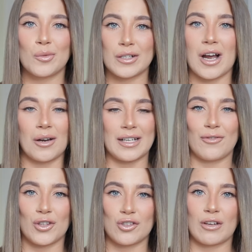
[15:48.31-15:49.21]
which I'll leave
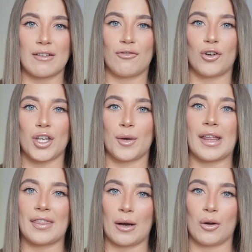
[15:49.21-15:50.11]
on the screen for you,
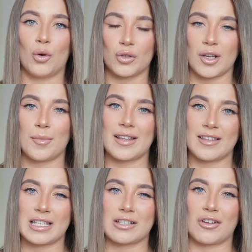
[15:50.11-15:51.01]
and that will also be in the
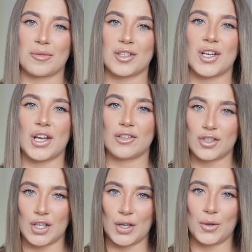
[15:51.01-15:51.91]
description
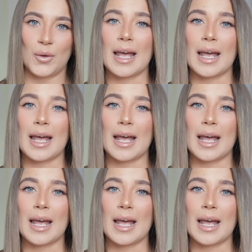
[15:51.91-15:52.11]
too.